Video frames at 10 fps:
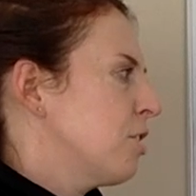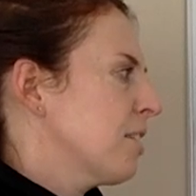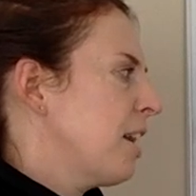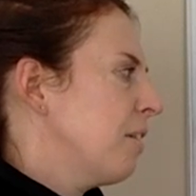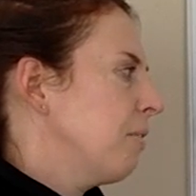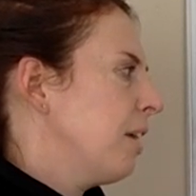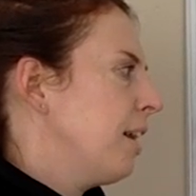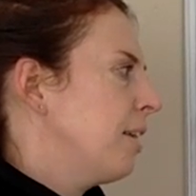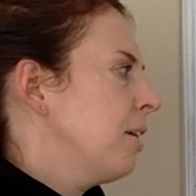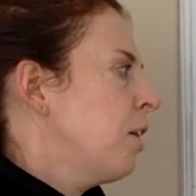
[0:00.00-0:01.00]
just kind of
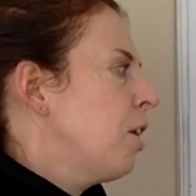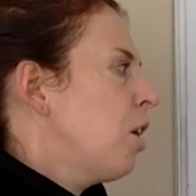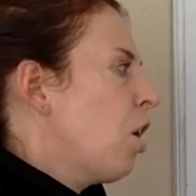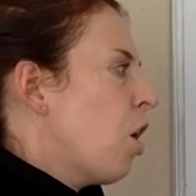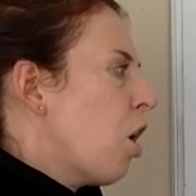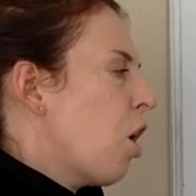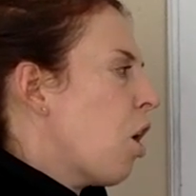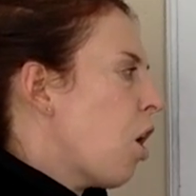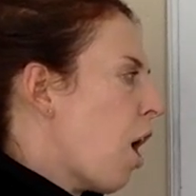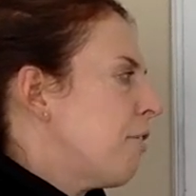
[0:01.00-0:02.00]
like
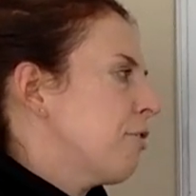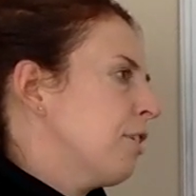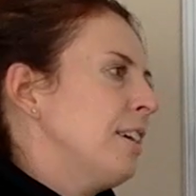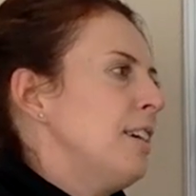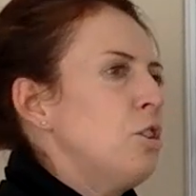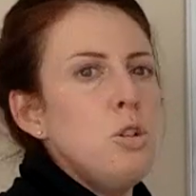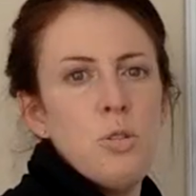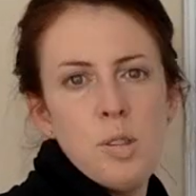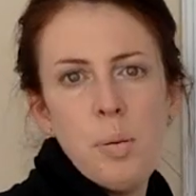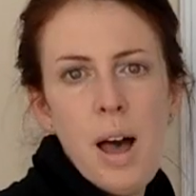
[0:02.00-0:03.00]
offering to
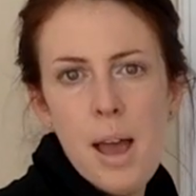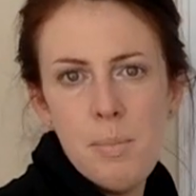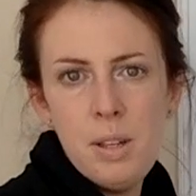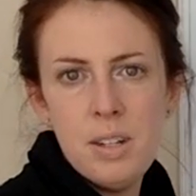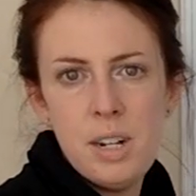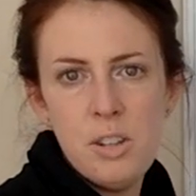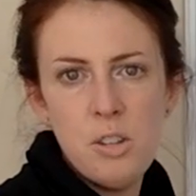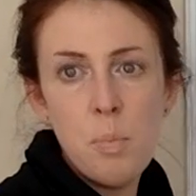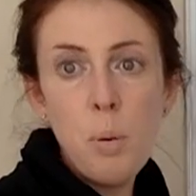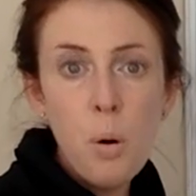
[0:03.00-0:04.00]
supply military
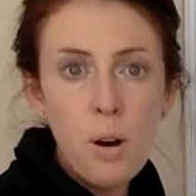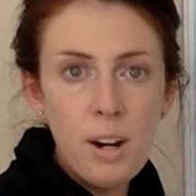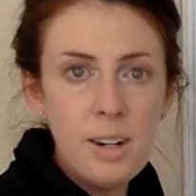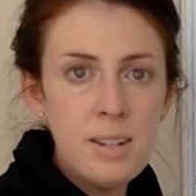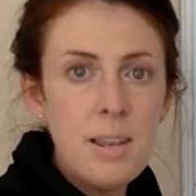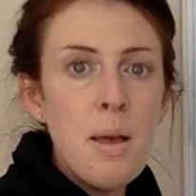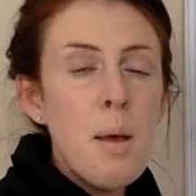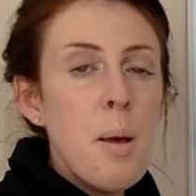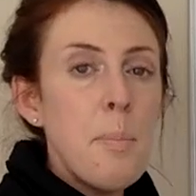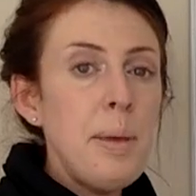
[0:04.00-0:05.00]
support
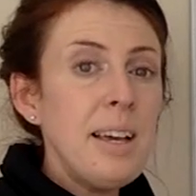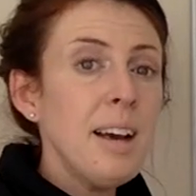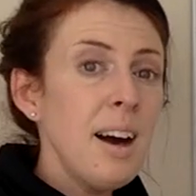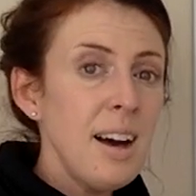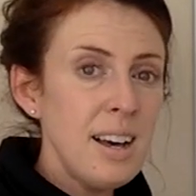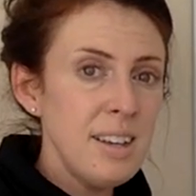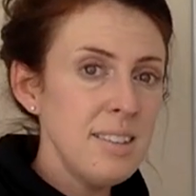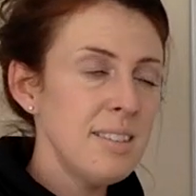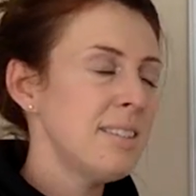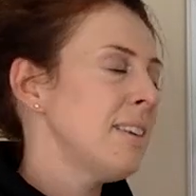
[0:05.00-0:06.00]

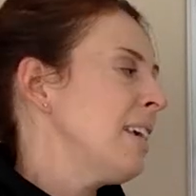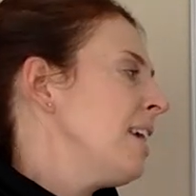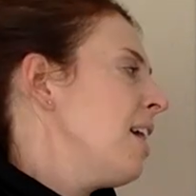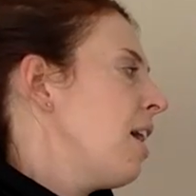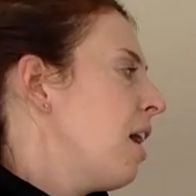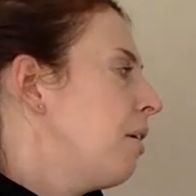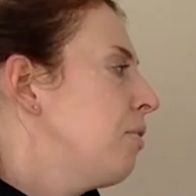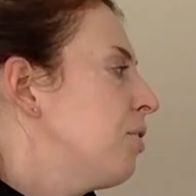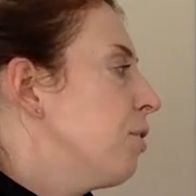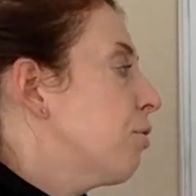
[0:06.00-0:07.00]
because
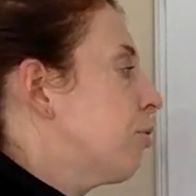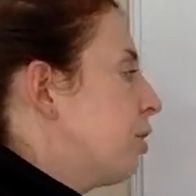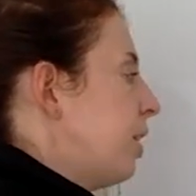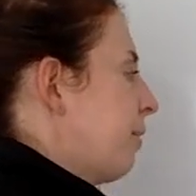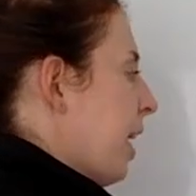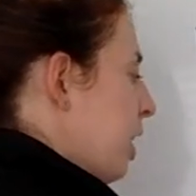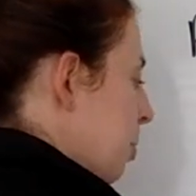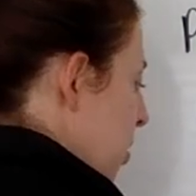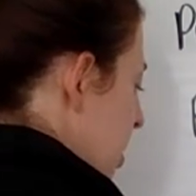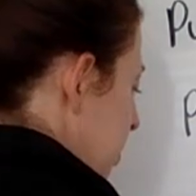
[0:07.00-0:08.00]
of the free rider
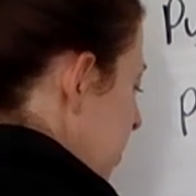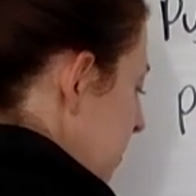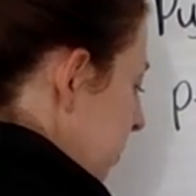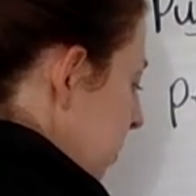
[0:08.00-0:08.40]
problem.